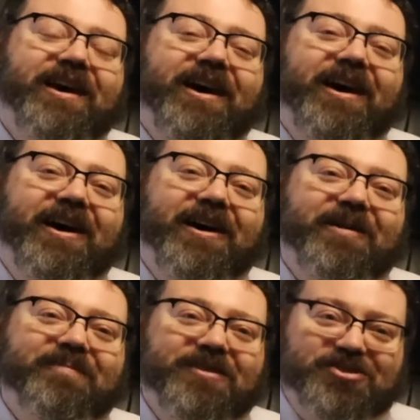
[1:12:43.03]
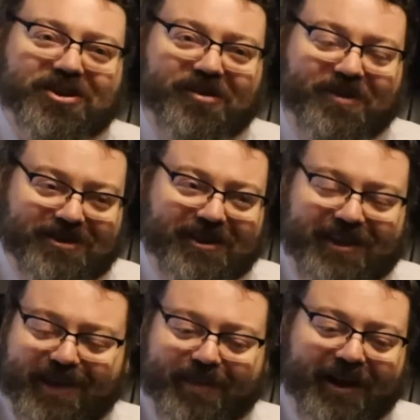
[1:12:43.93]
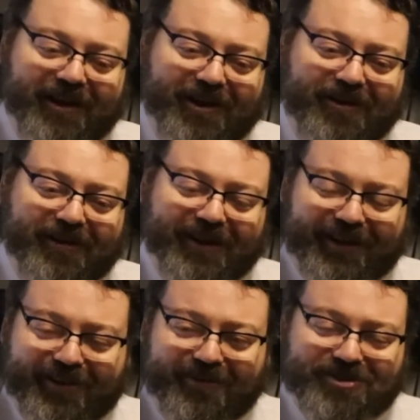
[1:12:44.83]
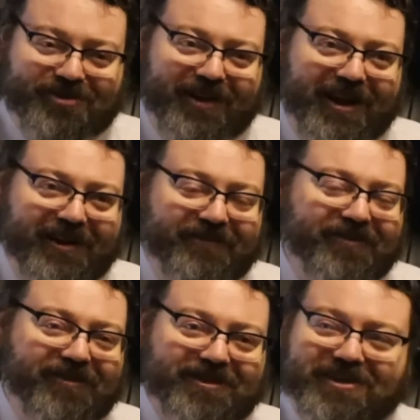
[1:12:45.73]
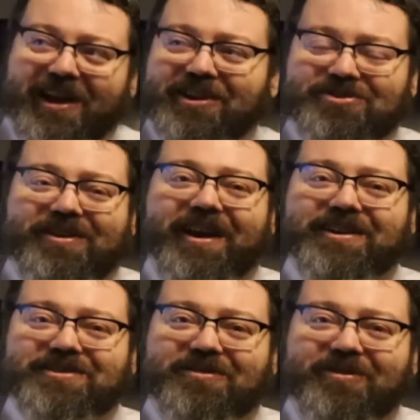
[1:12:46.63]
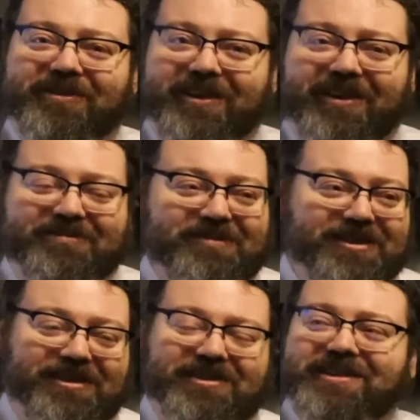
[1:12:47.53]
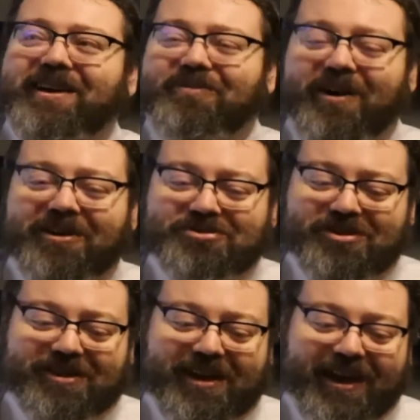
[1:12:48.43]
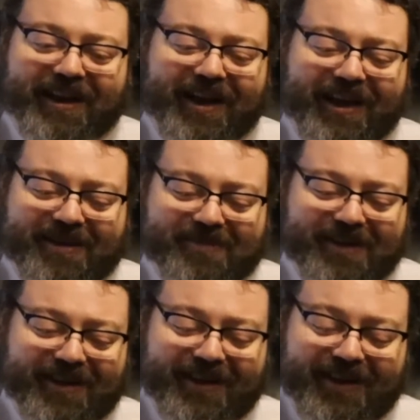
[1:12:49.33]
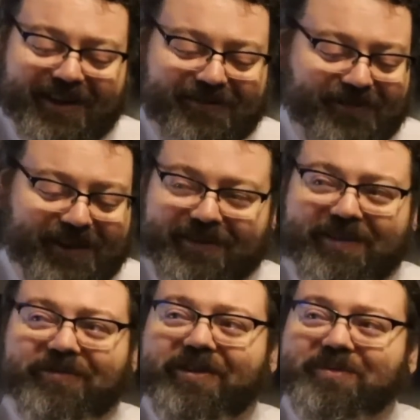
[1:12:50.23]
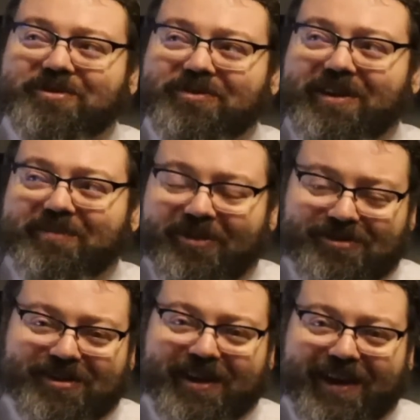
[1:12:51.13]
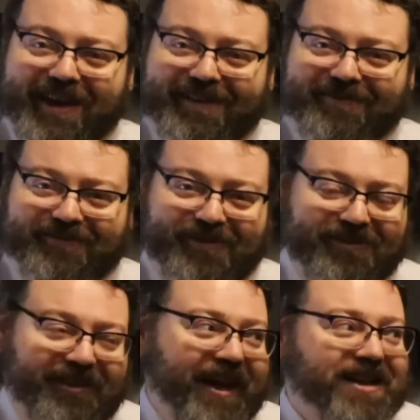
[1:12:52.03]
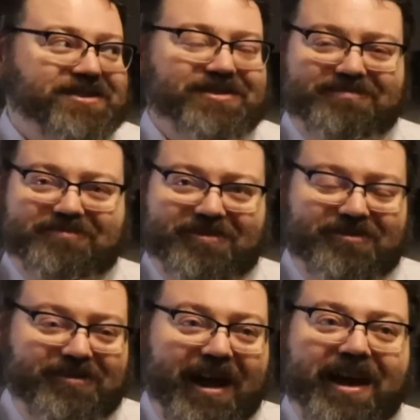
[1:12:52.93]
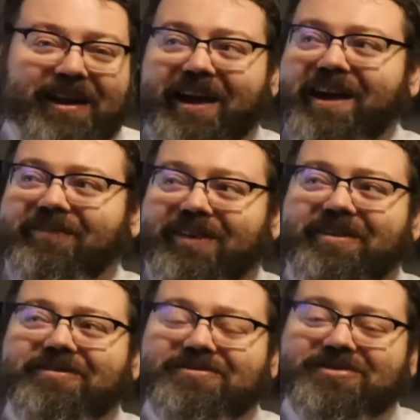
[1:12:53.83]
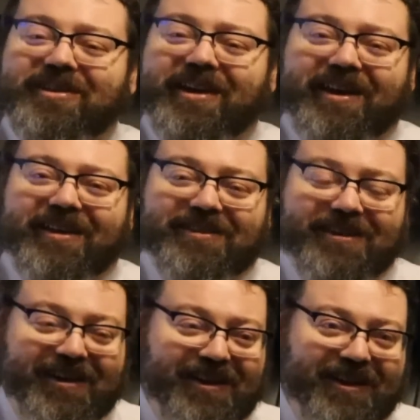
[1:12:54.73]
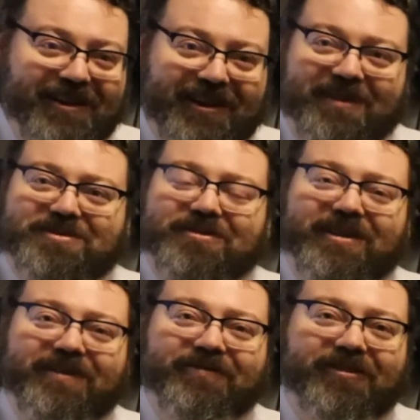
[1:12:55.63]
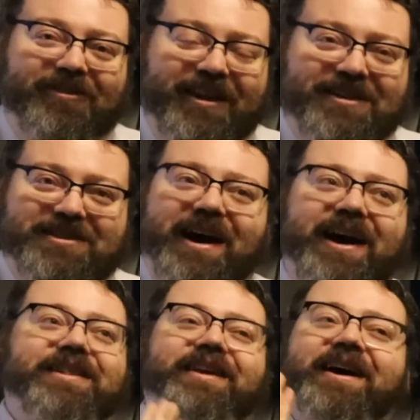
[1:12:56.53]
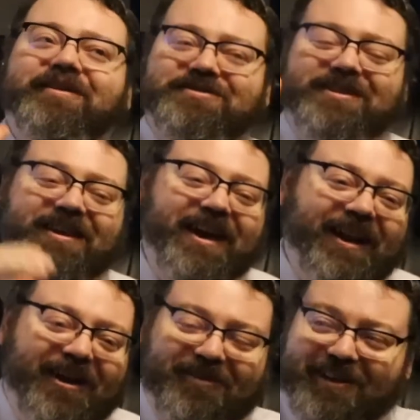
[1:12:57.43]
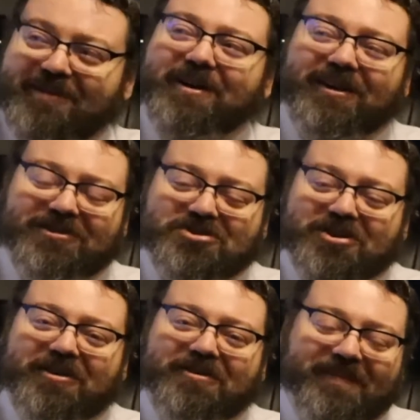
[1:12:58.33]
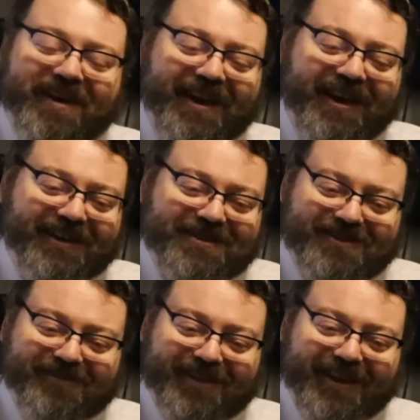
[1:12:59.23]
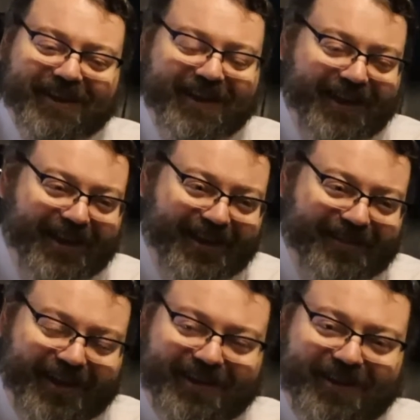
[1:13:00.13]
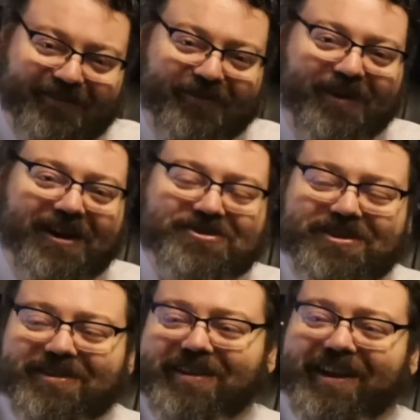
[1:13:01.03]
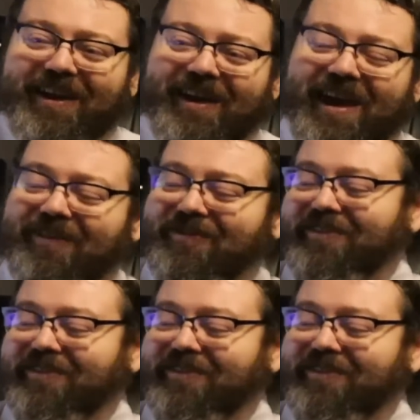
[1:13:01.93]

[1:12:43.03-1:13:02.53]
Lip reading: the show is going to keep on going and going strong for as long as you guys are willing to take the time to watch it. And I am really grateful for everyone tuning in both today and for the last 9.5 years. And keep tuning in for the next 9,000, and I'll keep making the show. And until then, thank you for watching. Have a